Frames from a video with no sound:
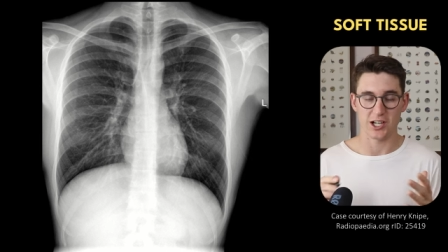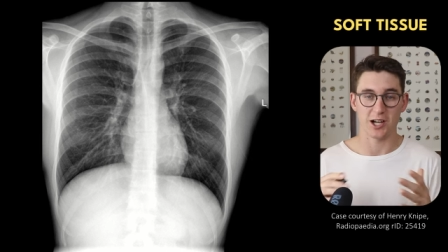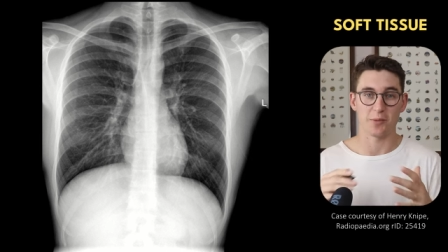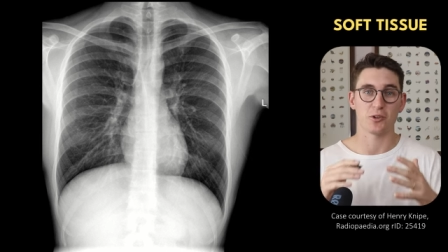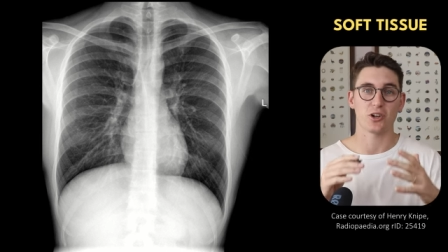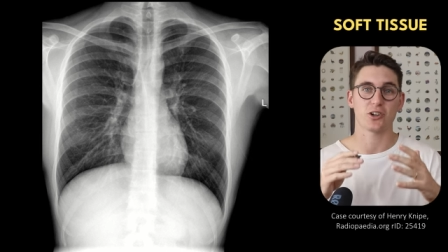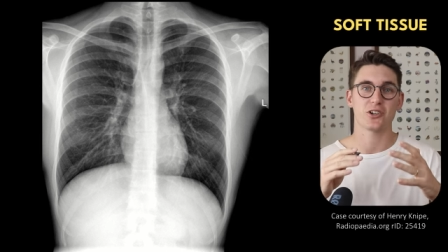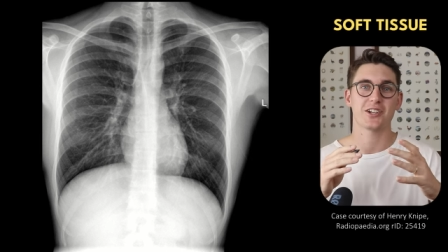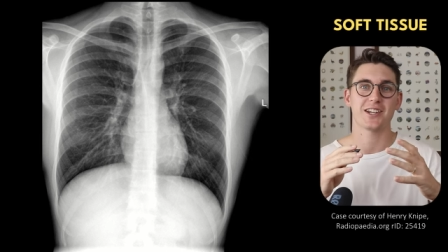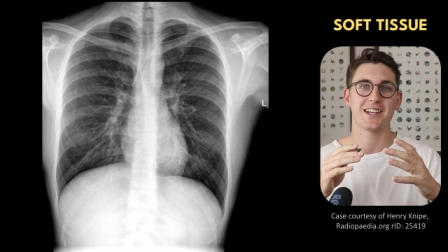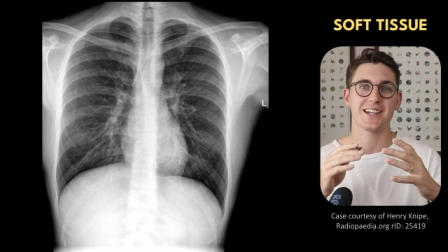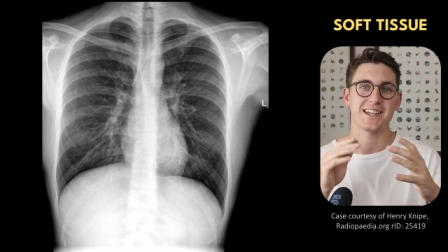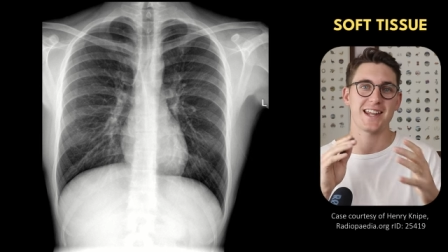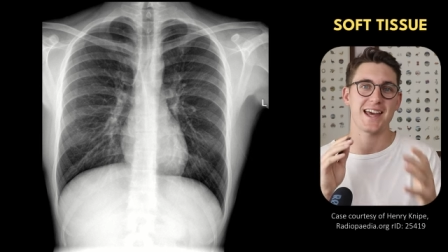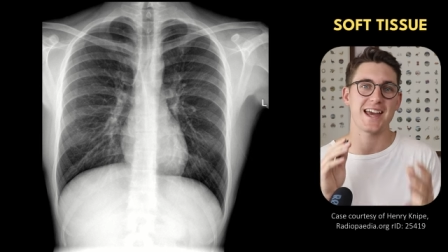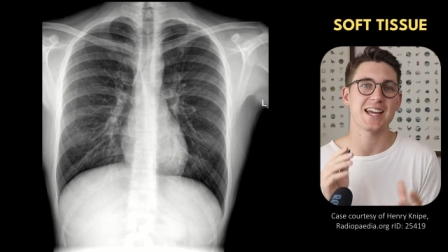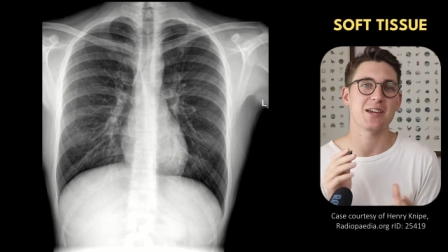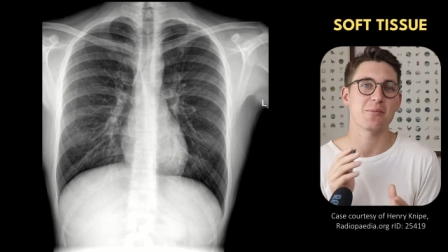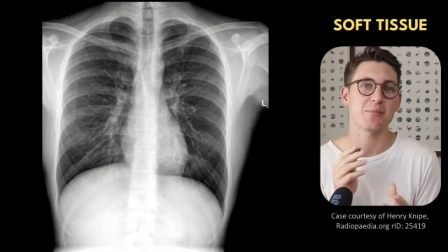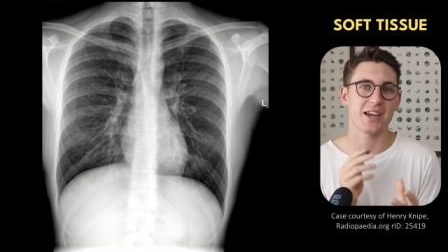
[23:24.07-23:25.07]
Now I'm not going to
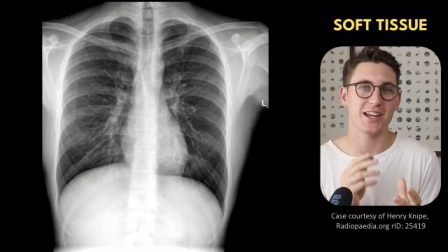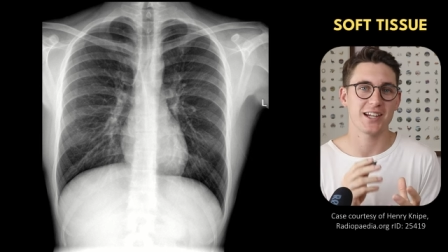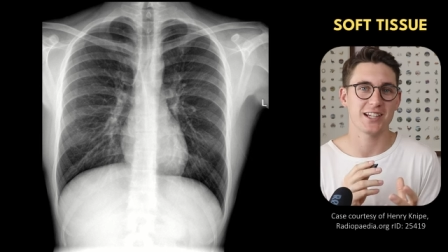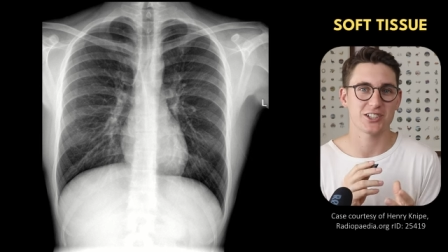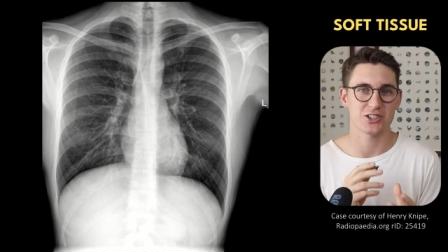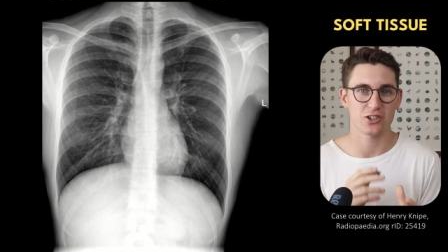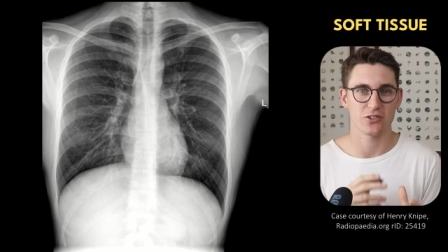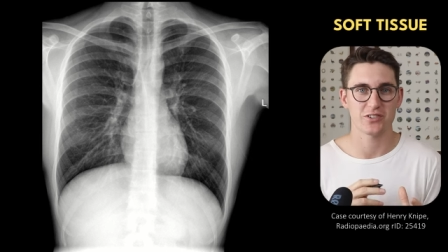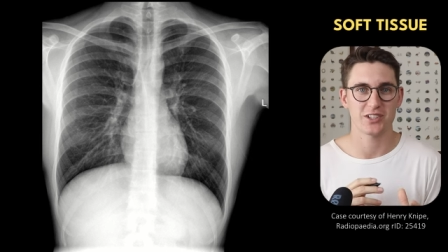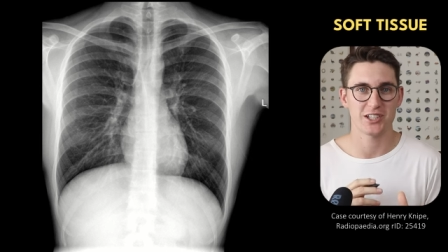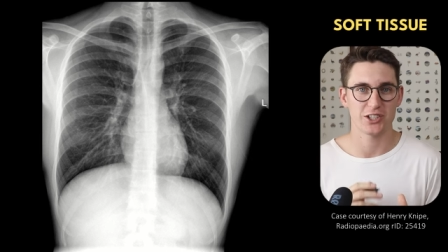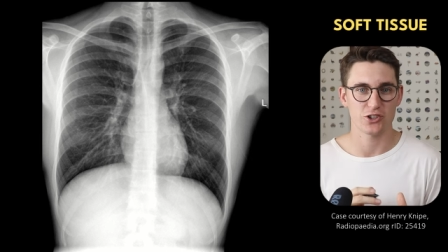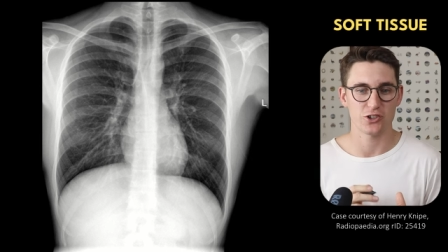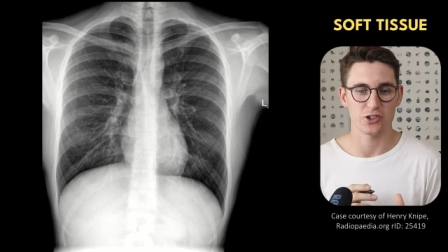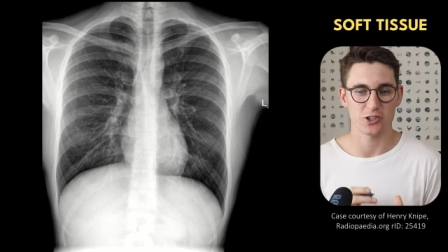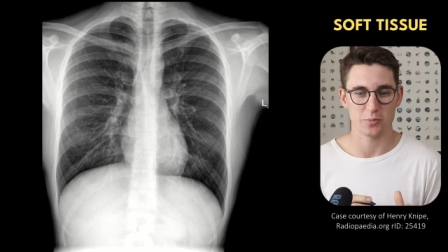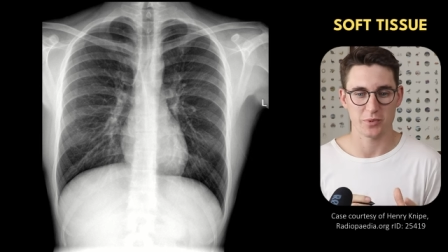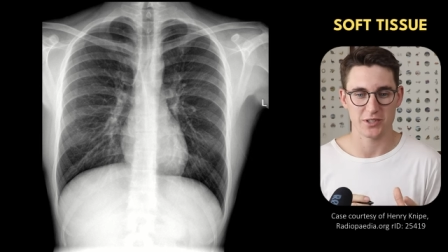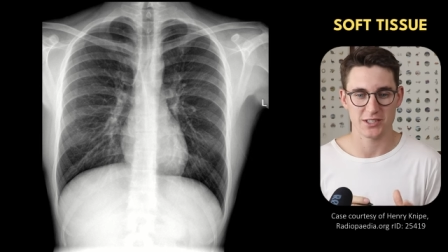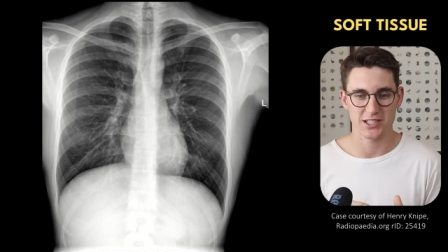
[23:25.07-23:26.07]
name any soft
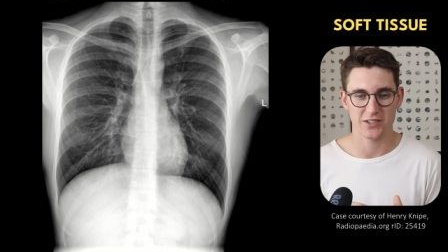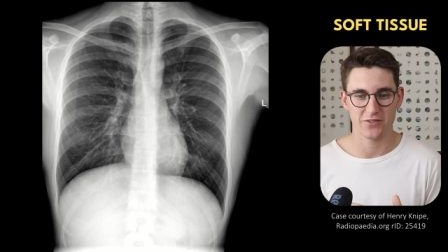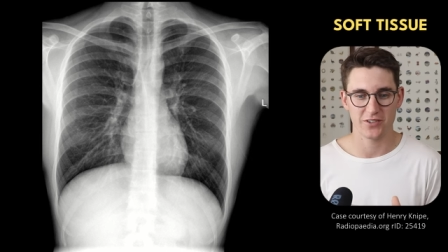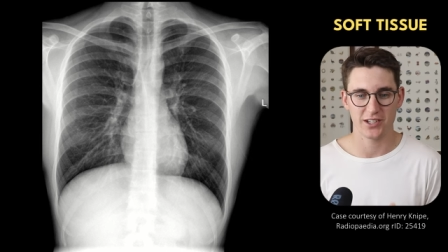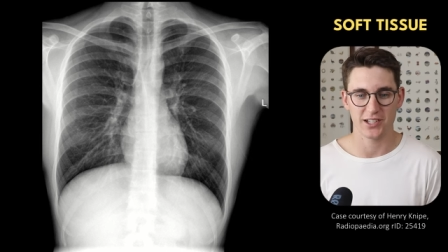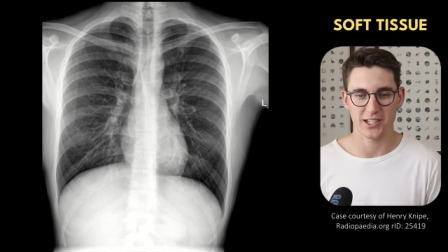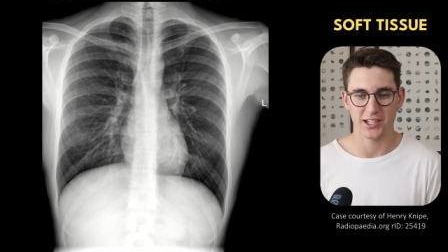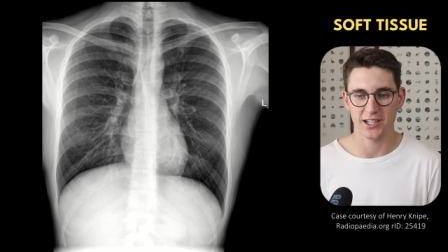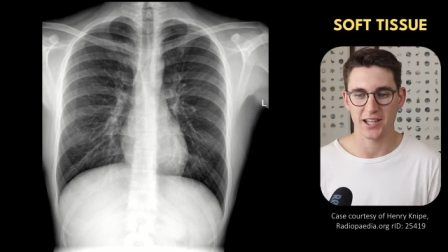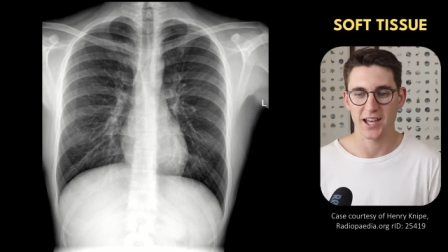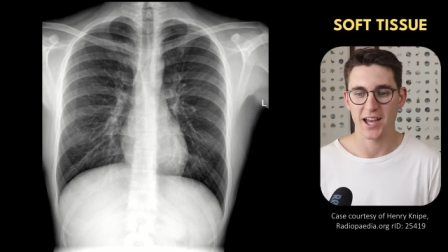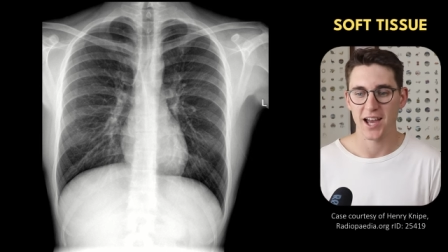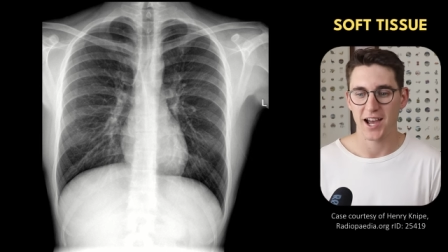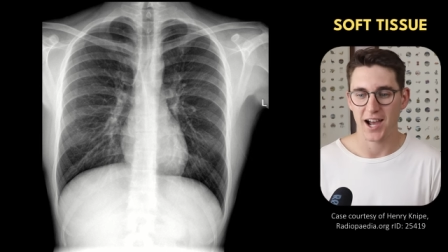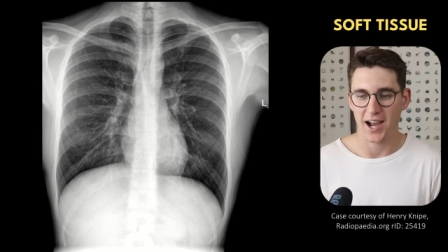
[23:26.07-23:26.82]
tissue specifically